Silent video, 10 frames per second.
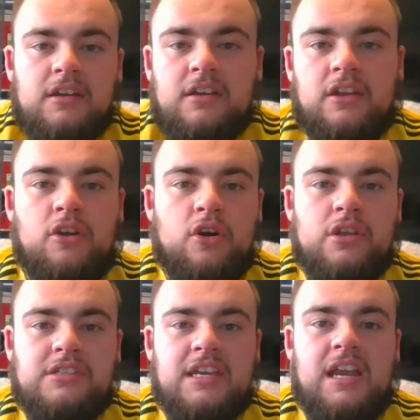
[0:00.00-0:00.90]
you know,
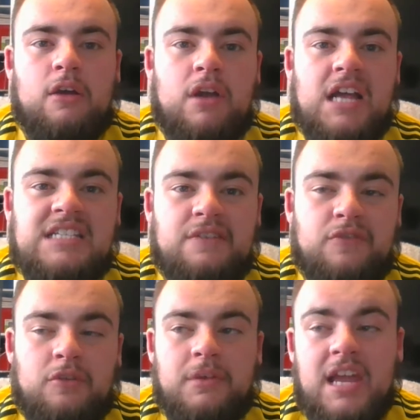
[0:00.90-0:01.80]
and singing our heart out
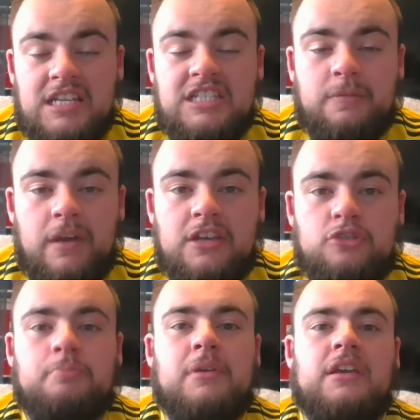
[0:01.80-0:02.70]
for them. And that's the way it
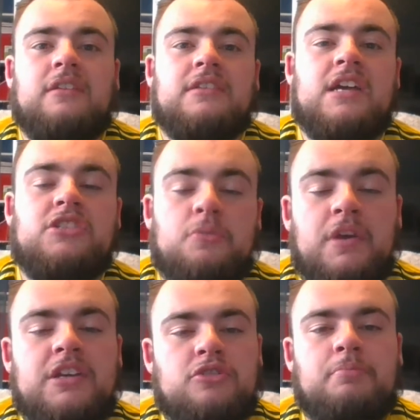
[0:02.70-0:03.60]
should be.
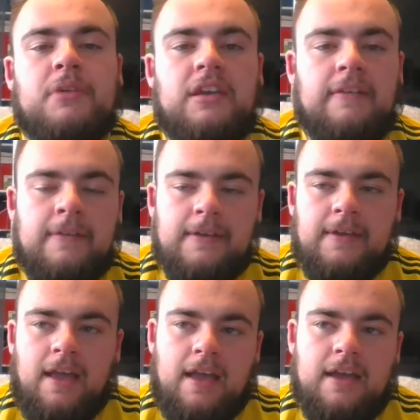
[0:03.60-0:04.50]

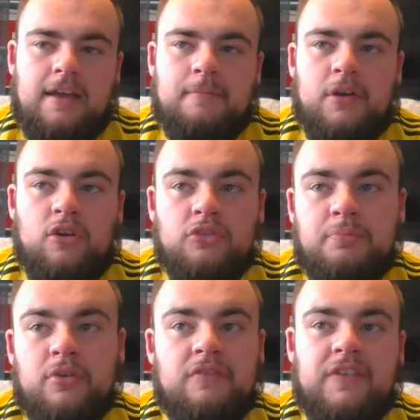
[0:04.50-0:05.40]
And us
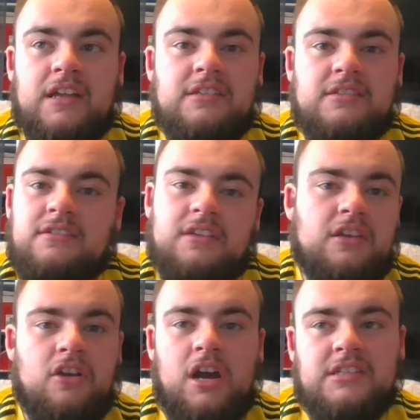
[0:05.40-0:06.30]
Boro fans,
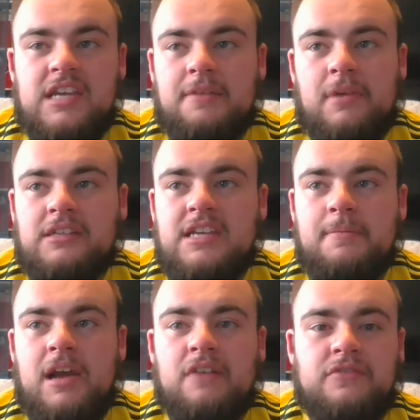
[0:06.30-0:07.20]
you know, I take my
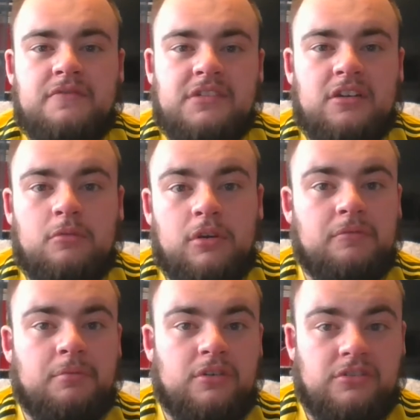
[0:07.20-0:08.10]
hat off to every single one of
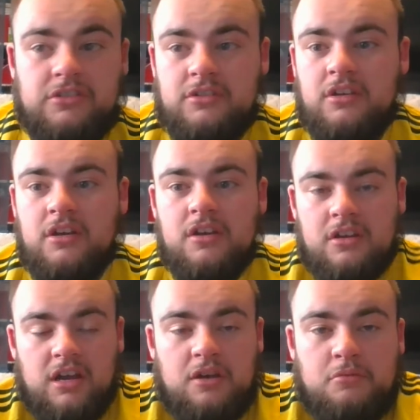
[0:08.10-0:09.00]
them, because
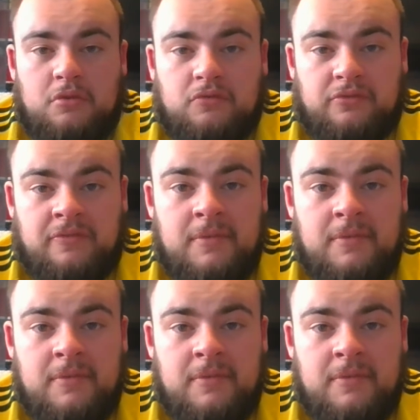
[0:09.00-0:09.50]
for